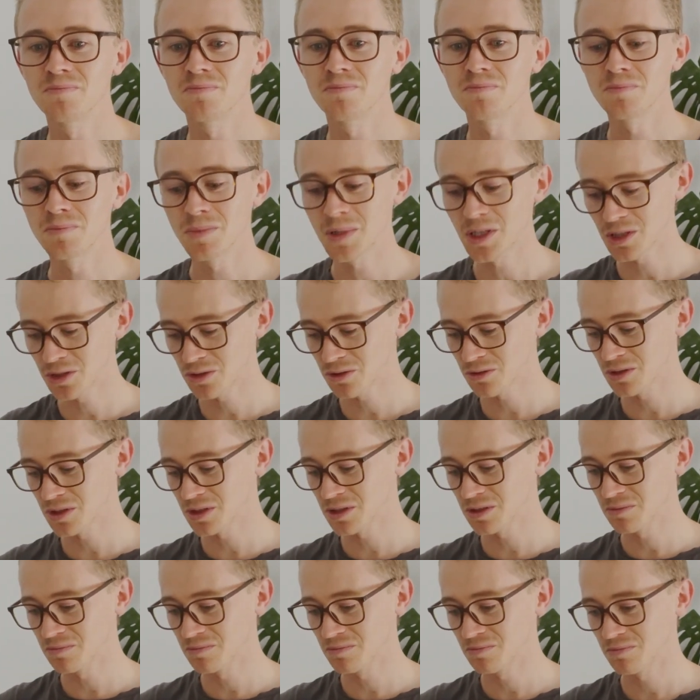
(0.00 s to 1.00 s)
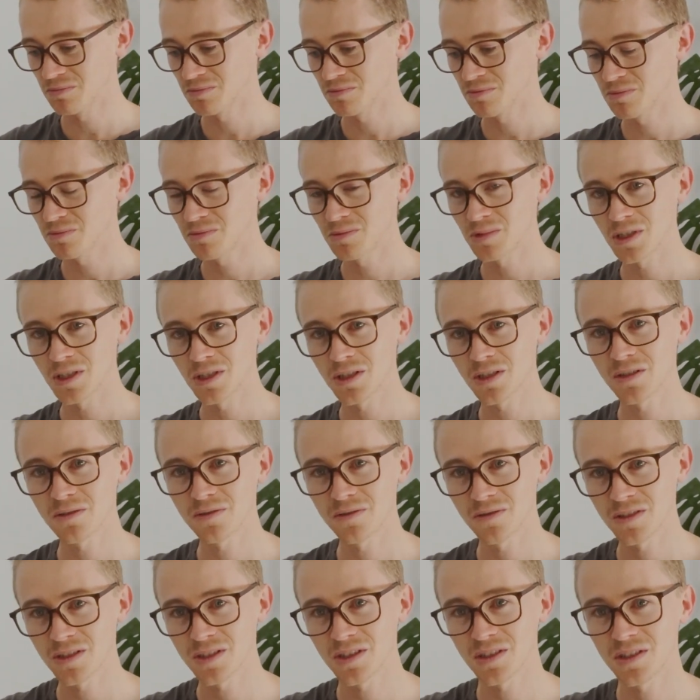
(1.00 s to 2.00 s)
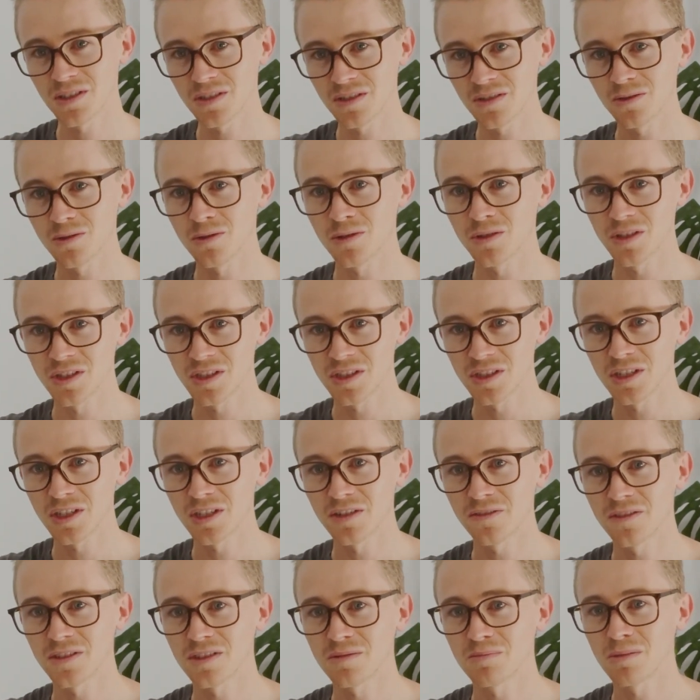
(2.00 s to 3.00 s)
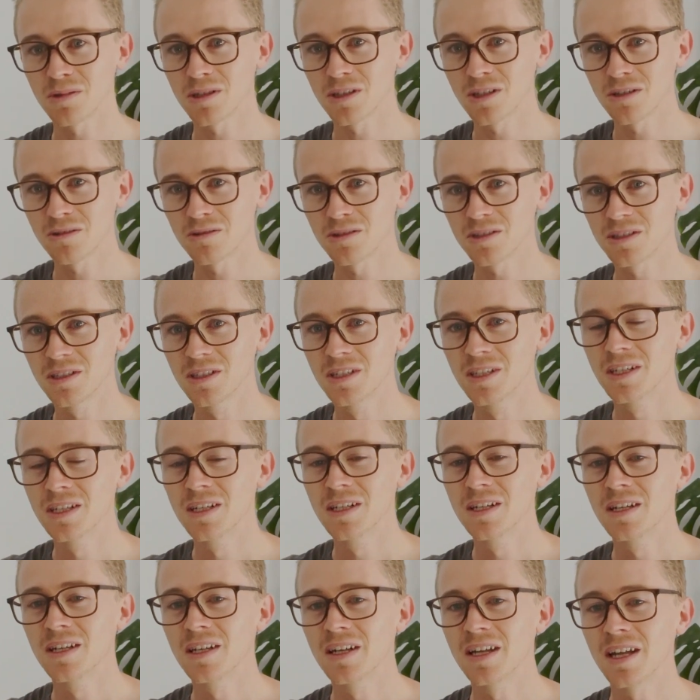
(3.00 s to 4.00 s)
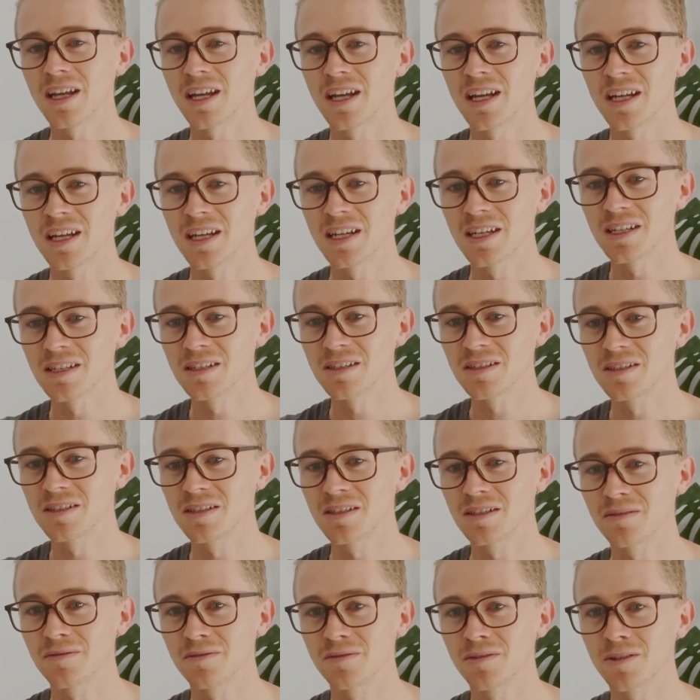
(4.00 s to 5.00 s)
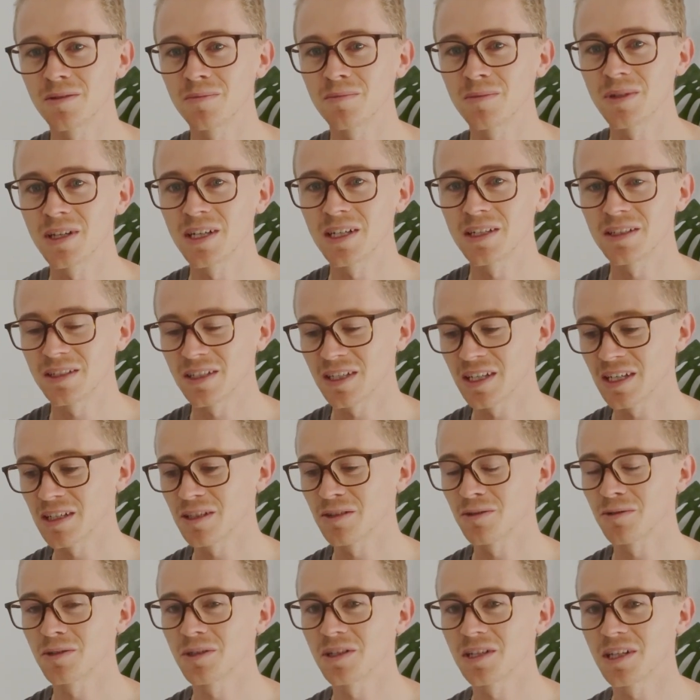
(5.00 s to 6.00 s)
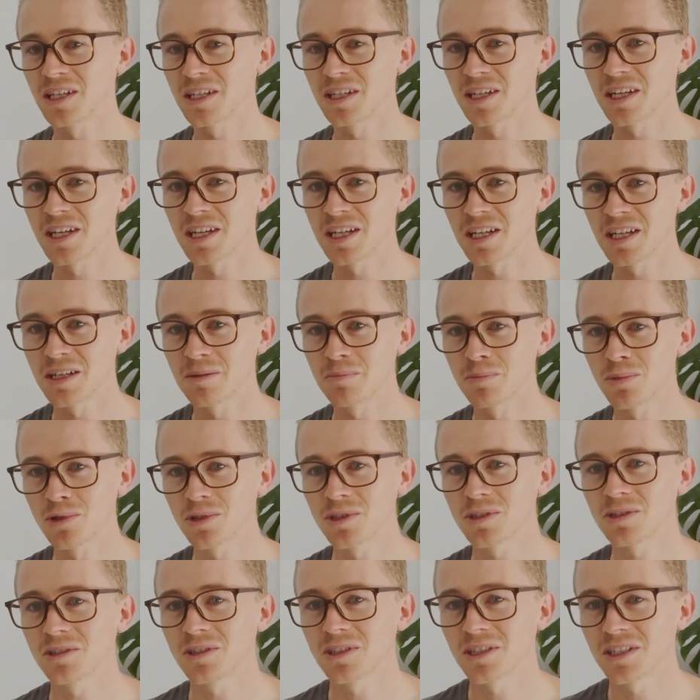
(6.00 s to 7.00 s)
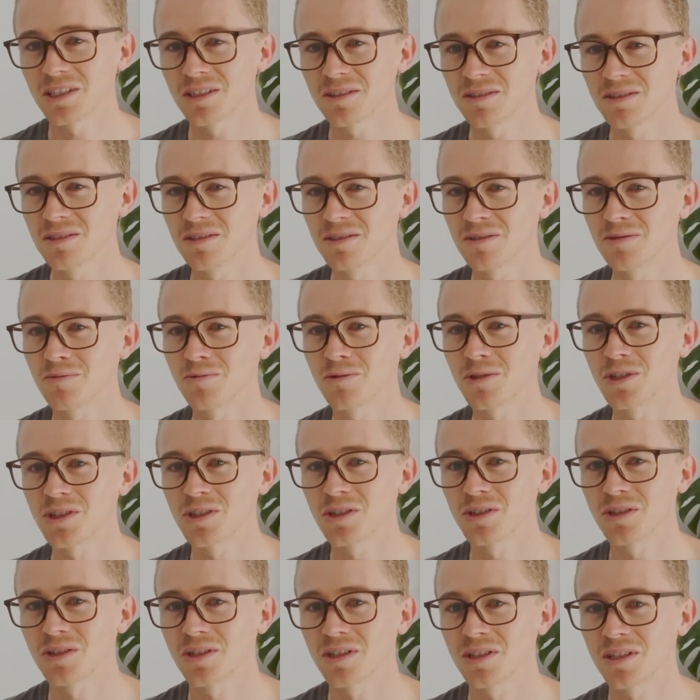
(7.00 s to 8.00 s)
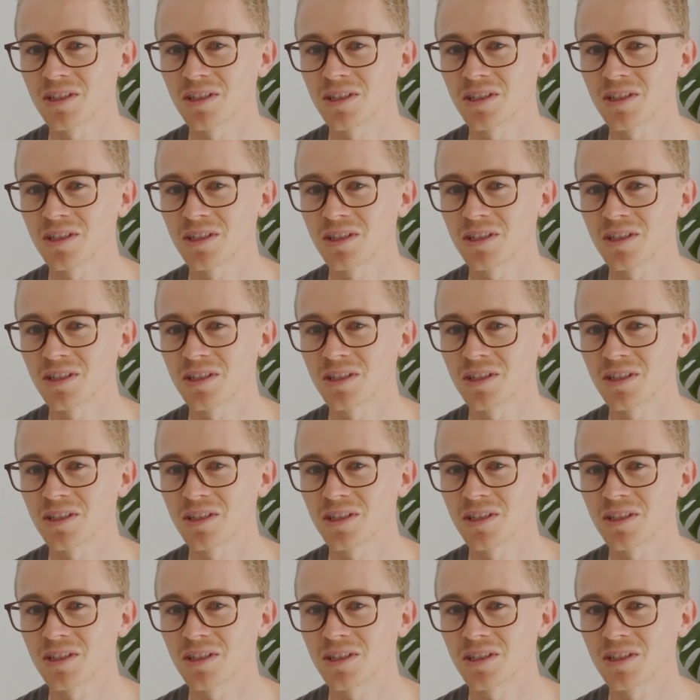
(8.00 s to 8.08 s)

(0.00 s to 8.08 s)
measuring surface or the surface below it, and from that can create a point cloud, which